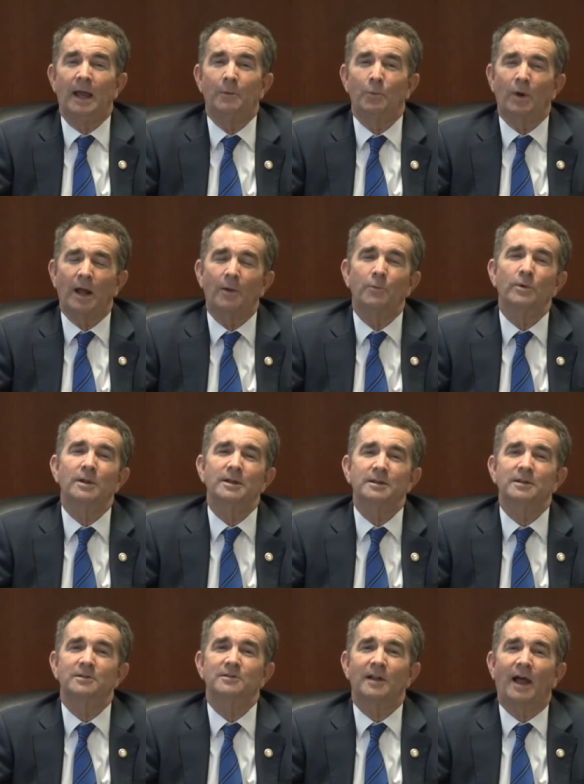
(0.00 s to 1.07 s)
And what I really
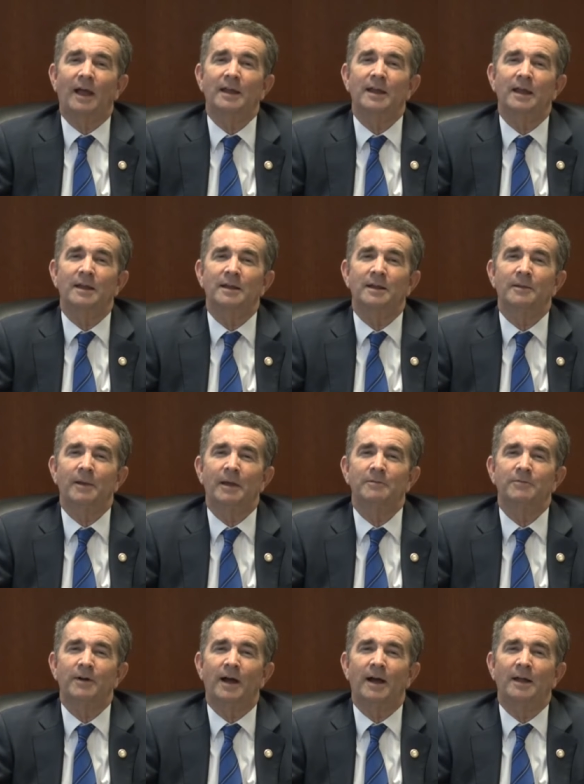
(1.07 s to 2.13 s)
dislike and,
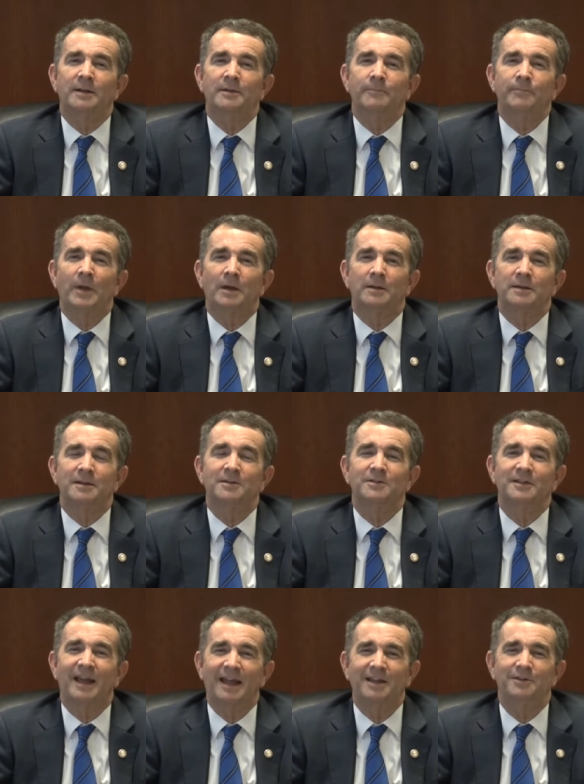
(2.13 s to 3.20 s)
and find uh,
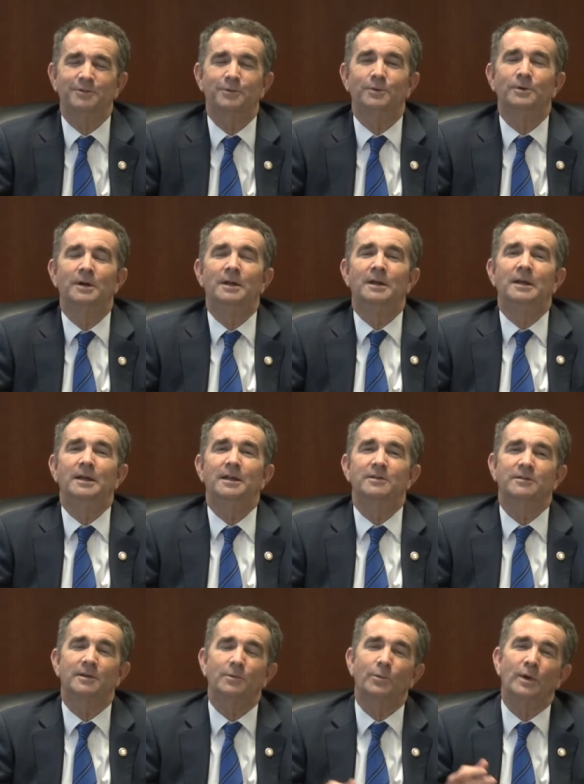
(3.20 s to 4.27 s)
distasteful
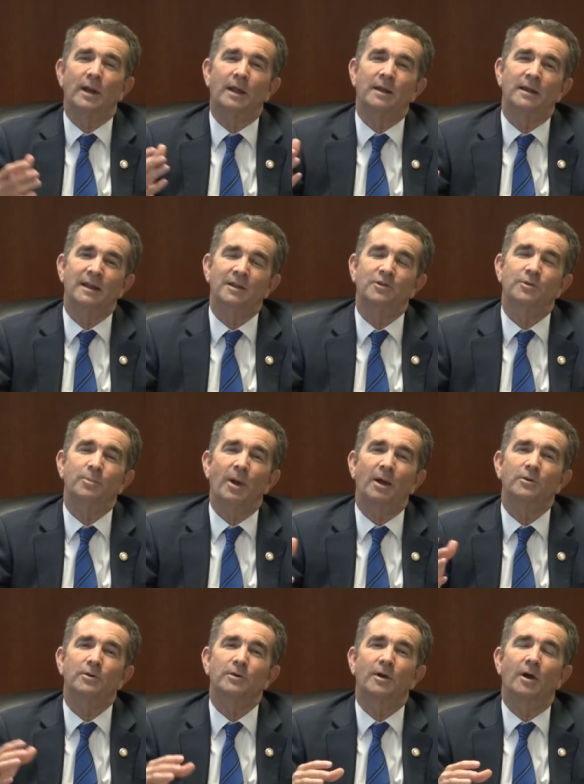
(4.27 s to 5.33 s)
is that when an
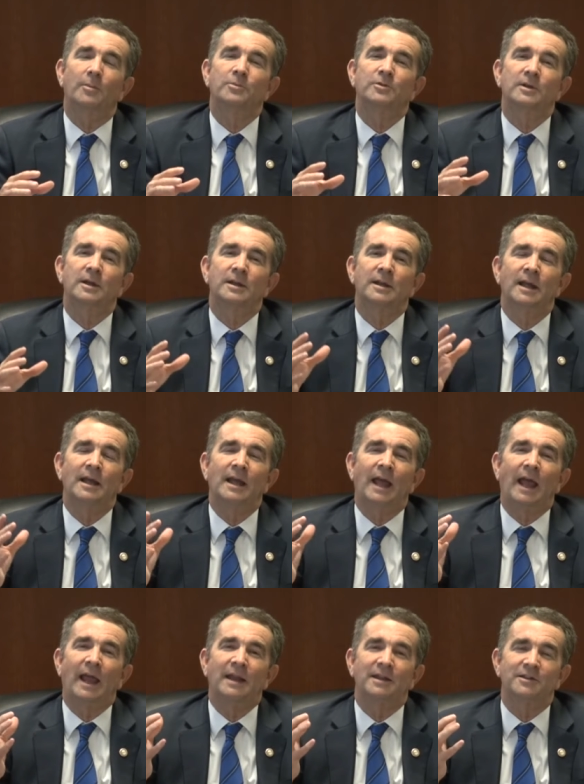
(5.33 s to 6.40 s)
inspector comes in,
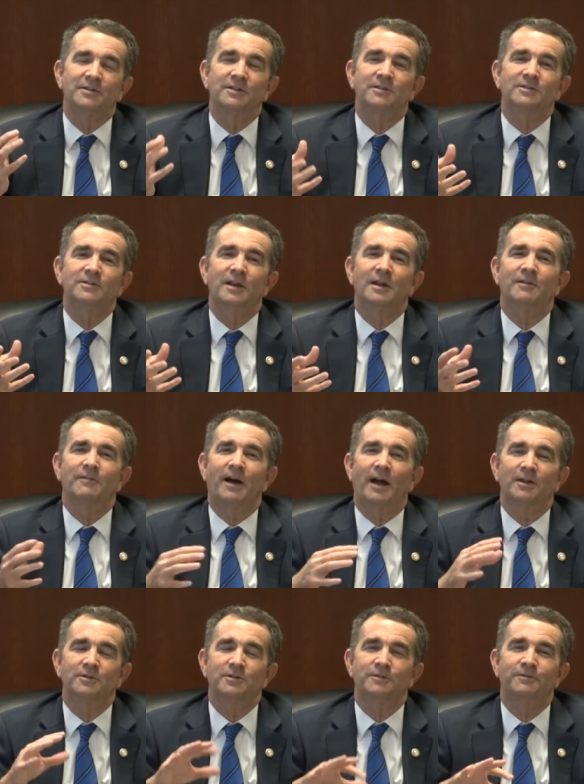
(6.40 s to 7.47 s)
and is
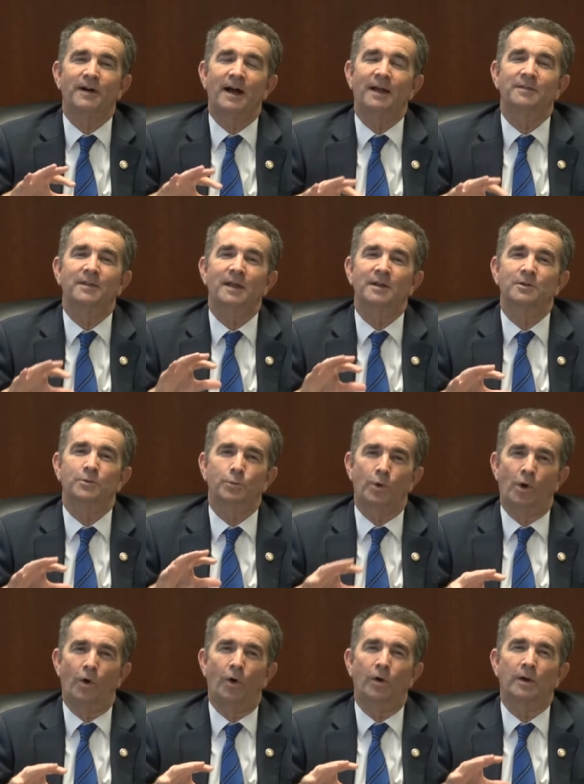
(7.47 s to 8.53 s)
incentivized to find things
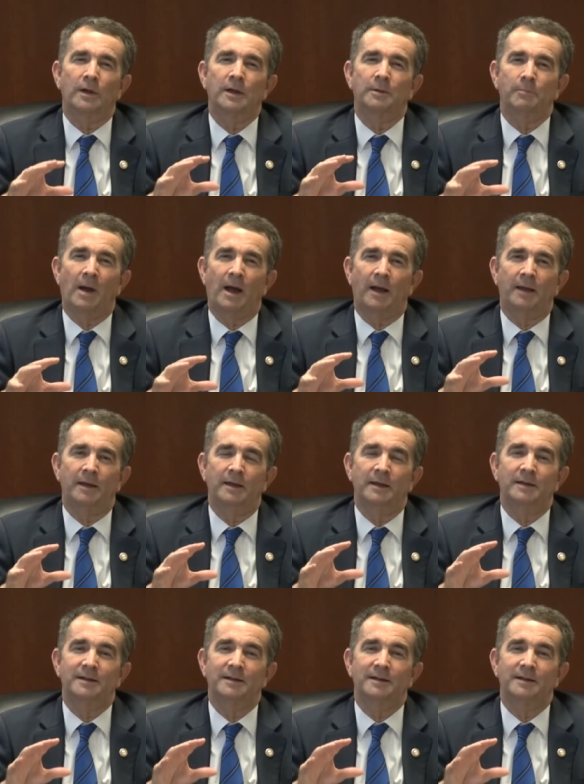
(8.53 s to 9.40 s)
wrong in my